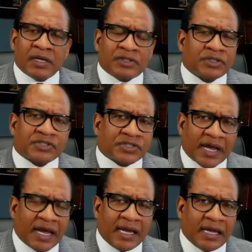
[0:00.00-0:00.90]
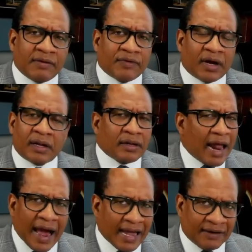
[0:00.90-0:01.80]
to save
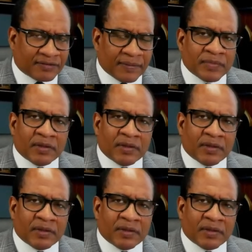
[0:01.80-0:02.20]
lives.